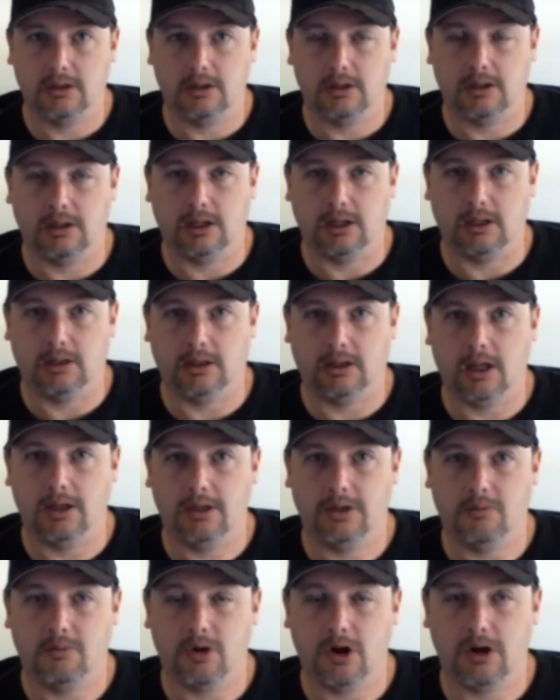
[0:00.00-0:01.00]

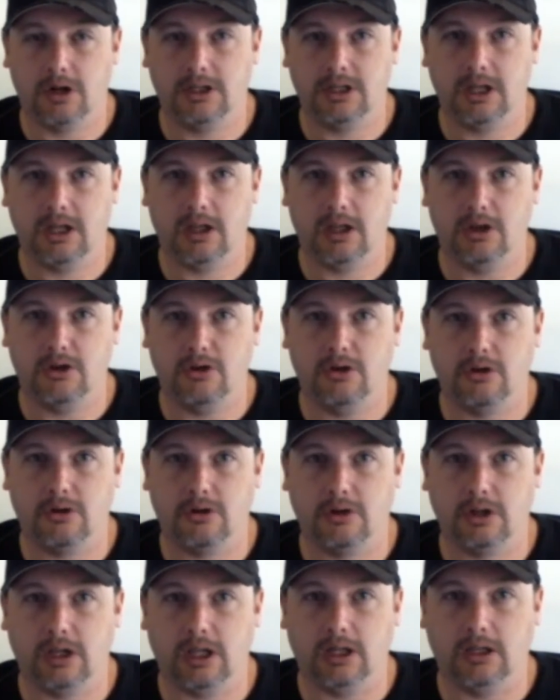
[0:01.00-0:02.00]
Like the Mark 10,
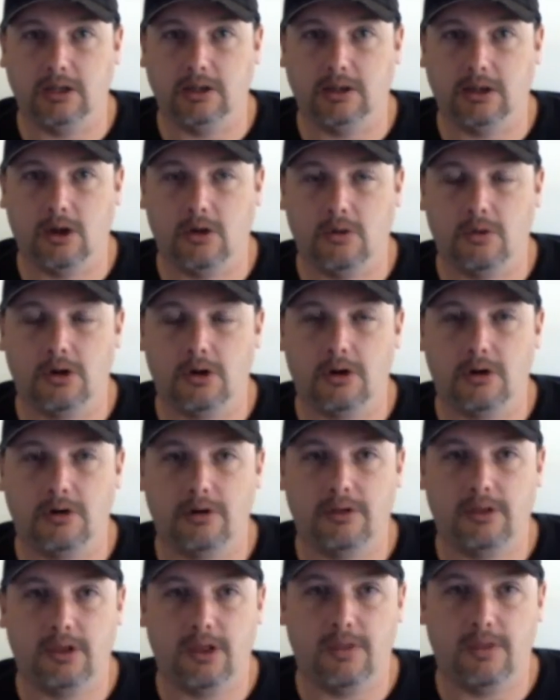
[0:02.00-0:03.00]
you're getting lower
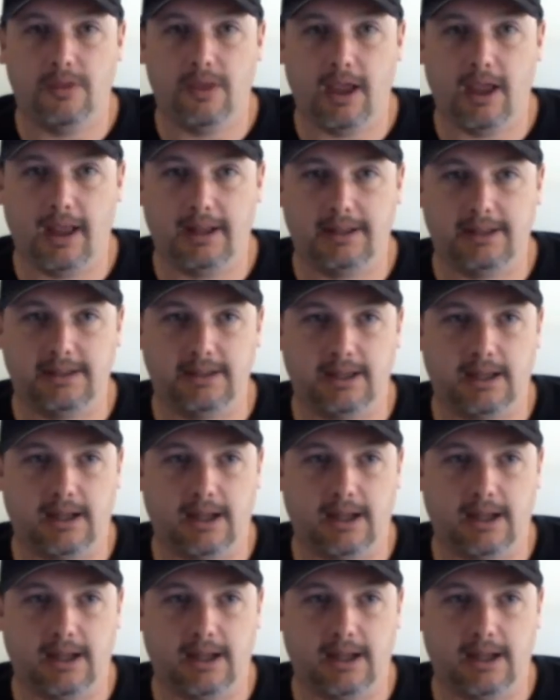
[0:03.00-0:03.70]
than that